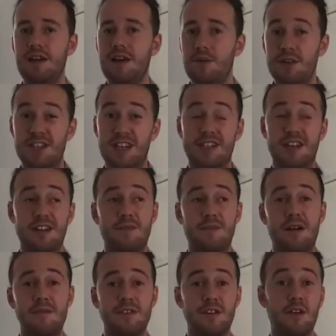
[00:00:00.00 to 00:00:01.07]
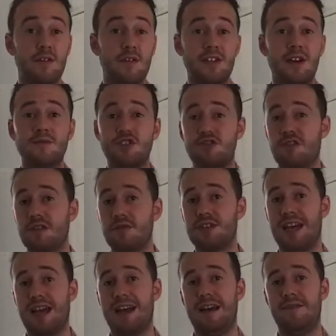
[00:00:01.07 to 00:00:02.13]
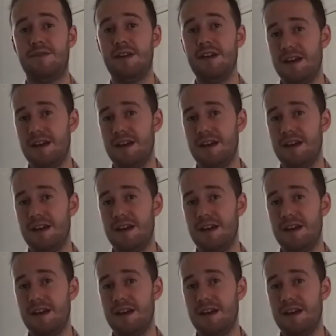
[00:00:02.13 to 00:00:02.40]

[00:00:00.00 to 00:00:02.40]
which HR departments a lot of the time struggle to have.